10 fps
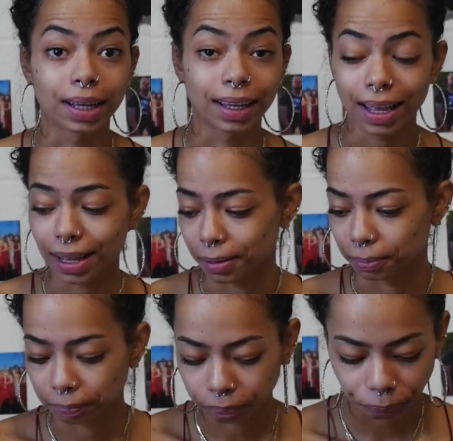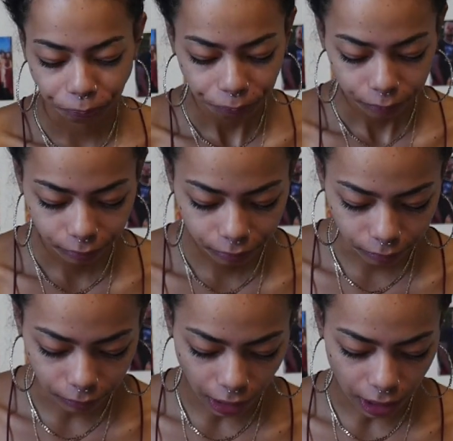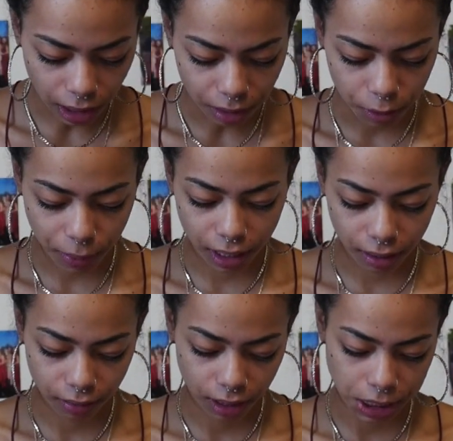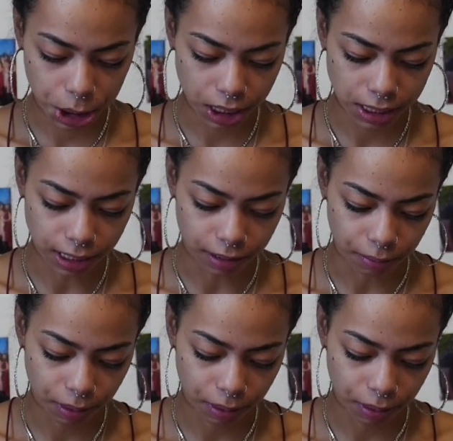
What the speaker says: again. You might have a nice chest area.